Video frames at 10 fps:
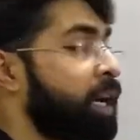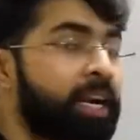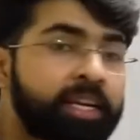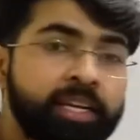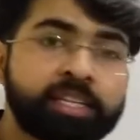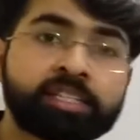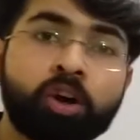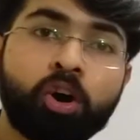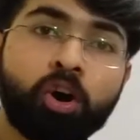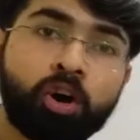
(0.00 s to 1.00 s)
It is
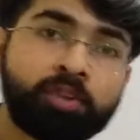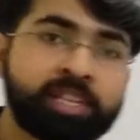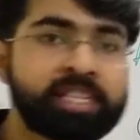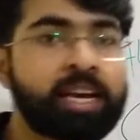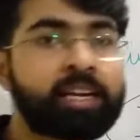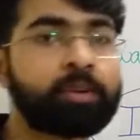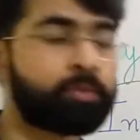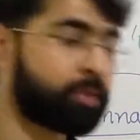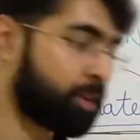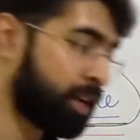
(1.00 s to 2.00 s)
always active.
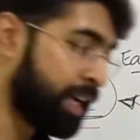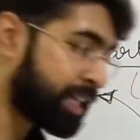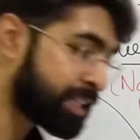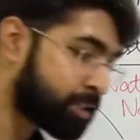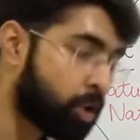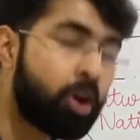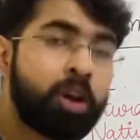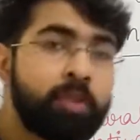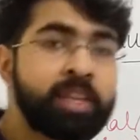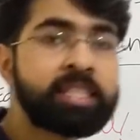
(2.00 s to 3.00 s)
It is
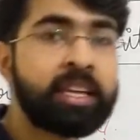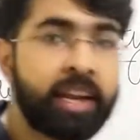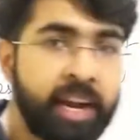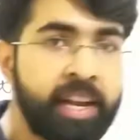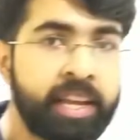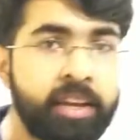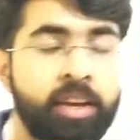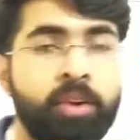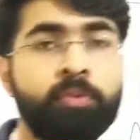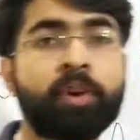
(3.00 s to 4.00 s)
always ready
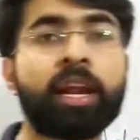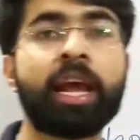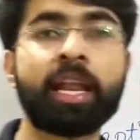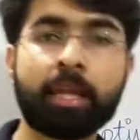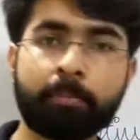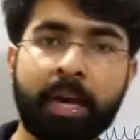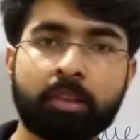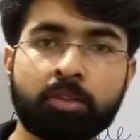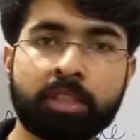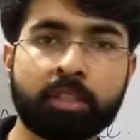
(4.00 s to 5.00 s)
for any
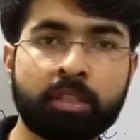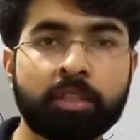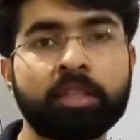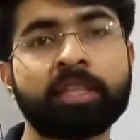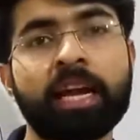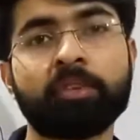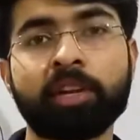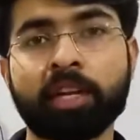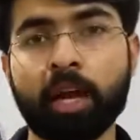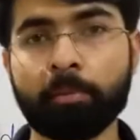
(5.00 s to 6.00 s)
pathogen that
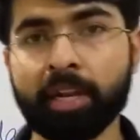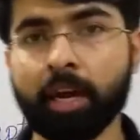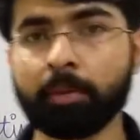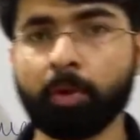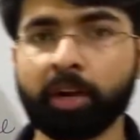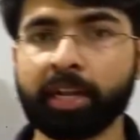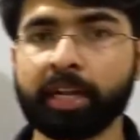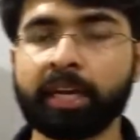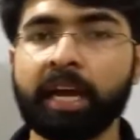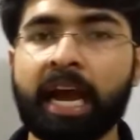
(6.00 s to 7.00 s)
will come in our body,
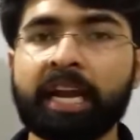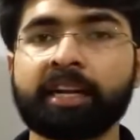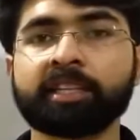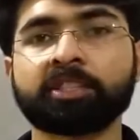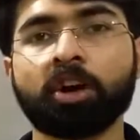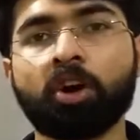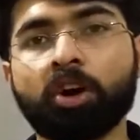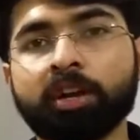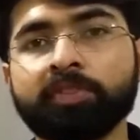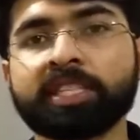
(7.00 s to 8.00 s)
and it is
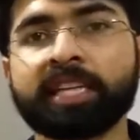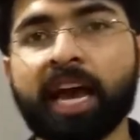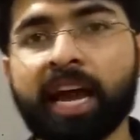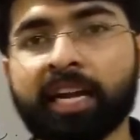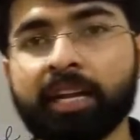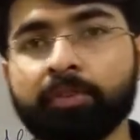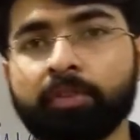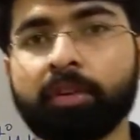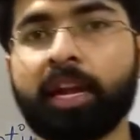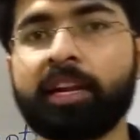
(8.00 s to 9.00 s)
always active,
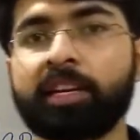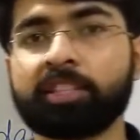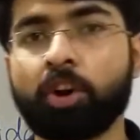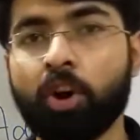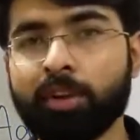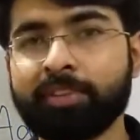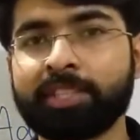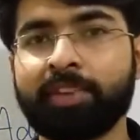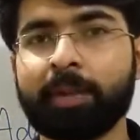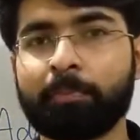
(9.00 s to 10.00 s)
and it is
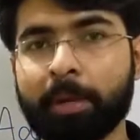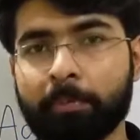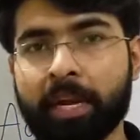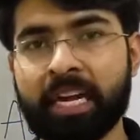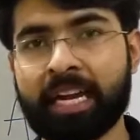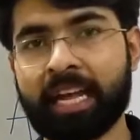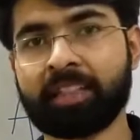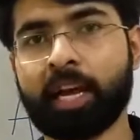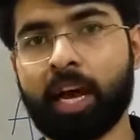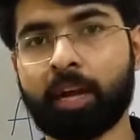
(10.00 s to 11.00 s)
always well prepared. Like
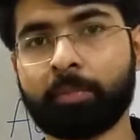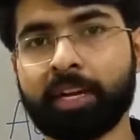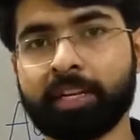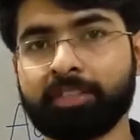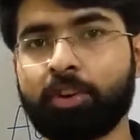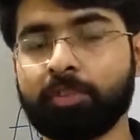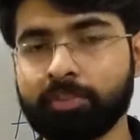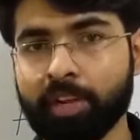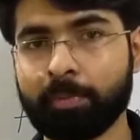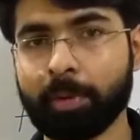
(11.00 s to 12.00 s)
the army, it is always
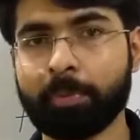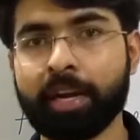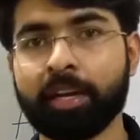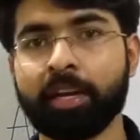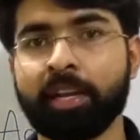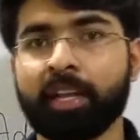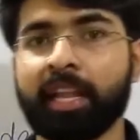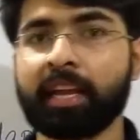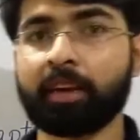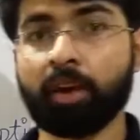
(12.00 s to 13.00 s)
well prepared.
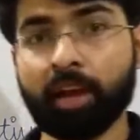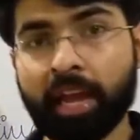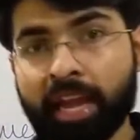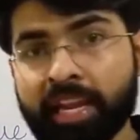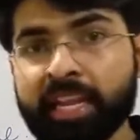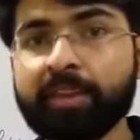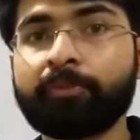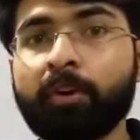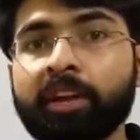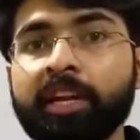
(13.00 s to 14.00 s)
Like any
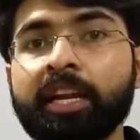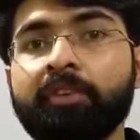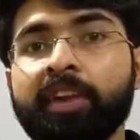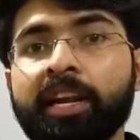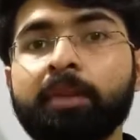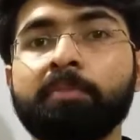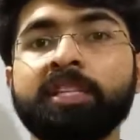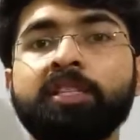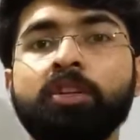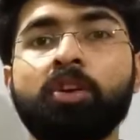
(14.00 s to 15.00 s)
foreign invader
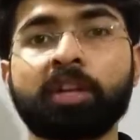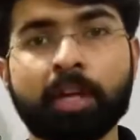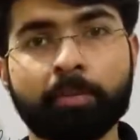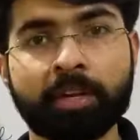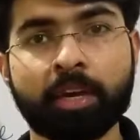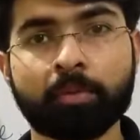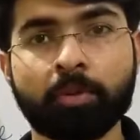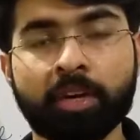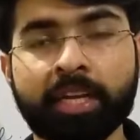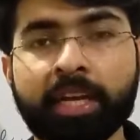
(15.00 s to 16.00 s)
must not come in our
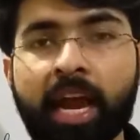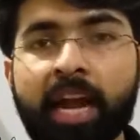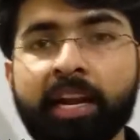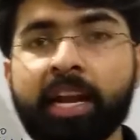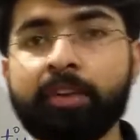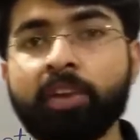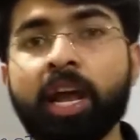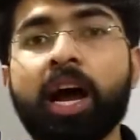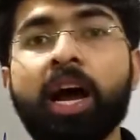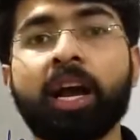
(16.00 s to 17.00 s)
body, and it
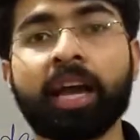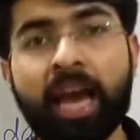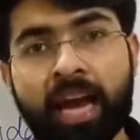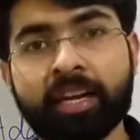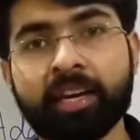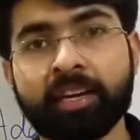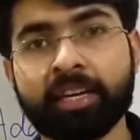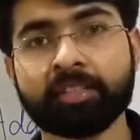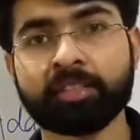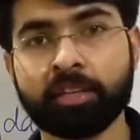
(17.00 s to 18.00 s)
will act
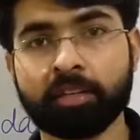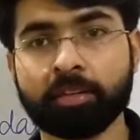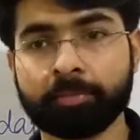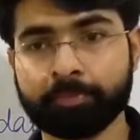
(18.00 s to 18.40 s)
against it.